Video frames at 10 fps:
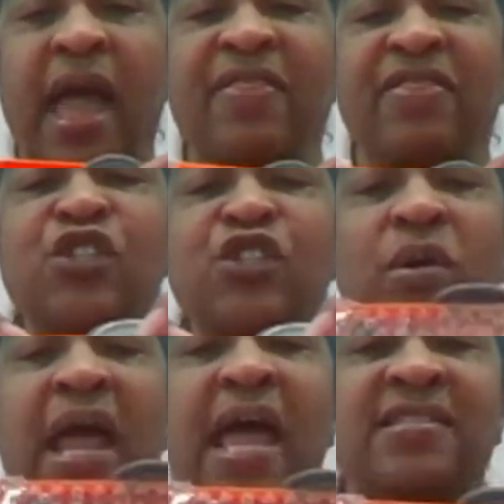and
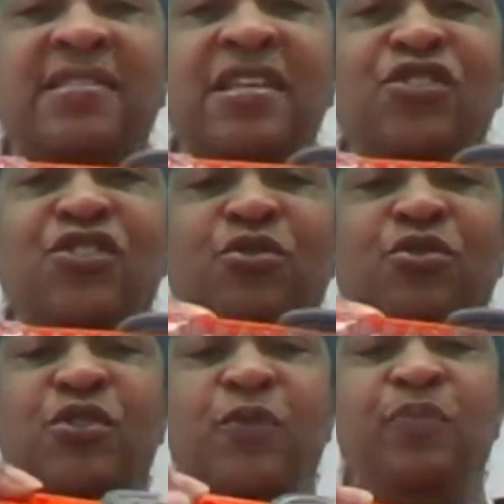this one has
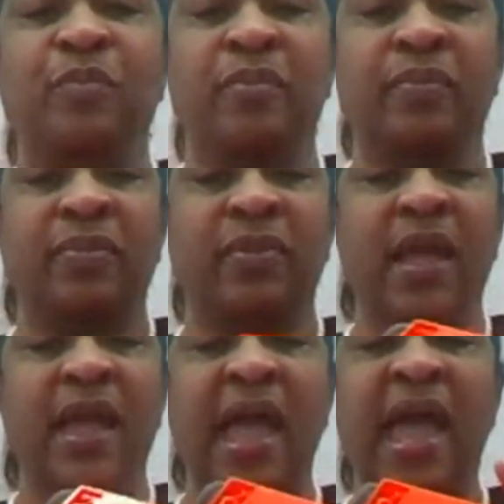sensors,
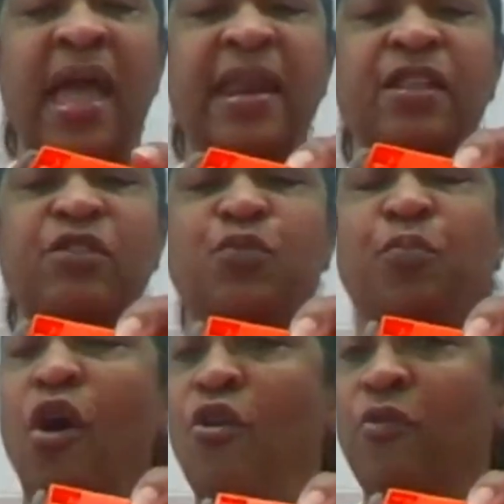and it's
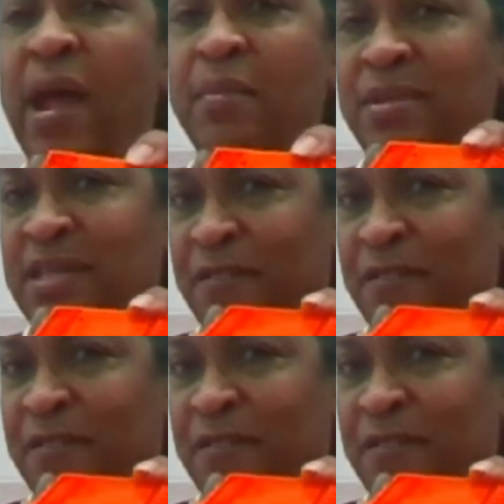programmed